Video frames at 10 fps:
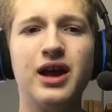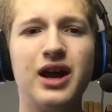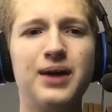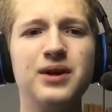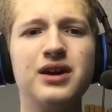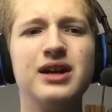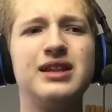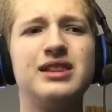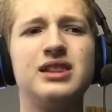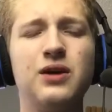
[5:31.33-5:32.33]
I'm not
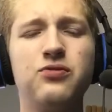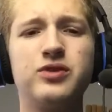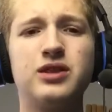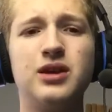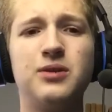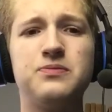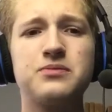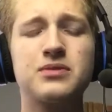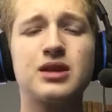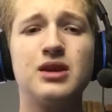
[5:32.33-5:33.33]
in love with it,
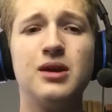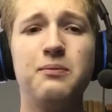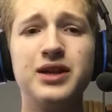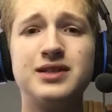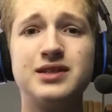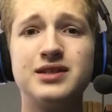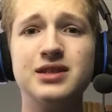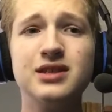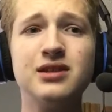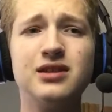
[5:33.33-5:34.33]
but it
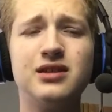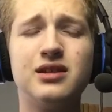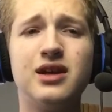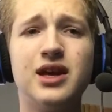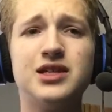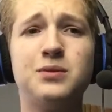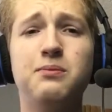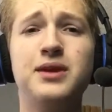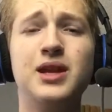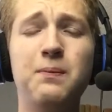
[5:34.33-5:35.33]
still is
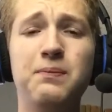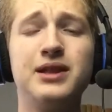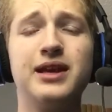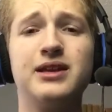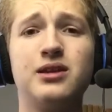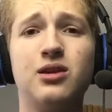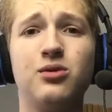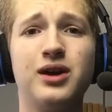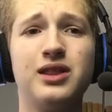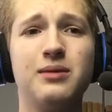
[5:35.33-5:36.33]
manipulated in a
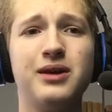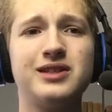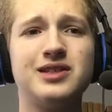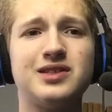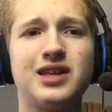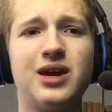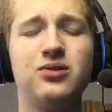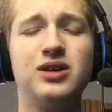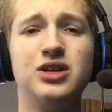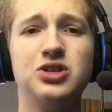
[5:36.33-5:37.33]
way that makes it
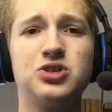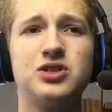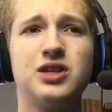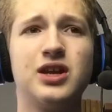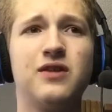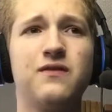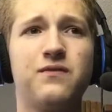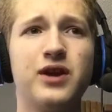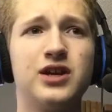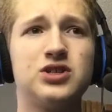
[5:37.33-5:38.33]
sound interesting and
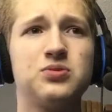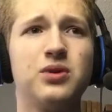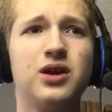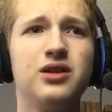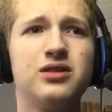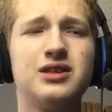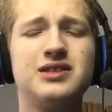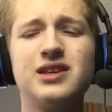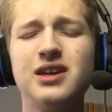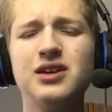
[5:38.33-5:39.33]
fresh. Well, The
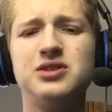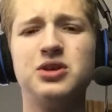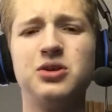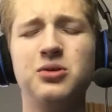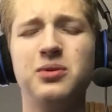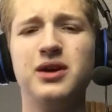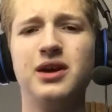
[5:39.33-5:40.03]
Singing Tube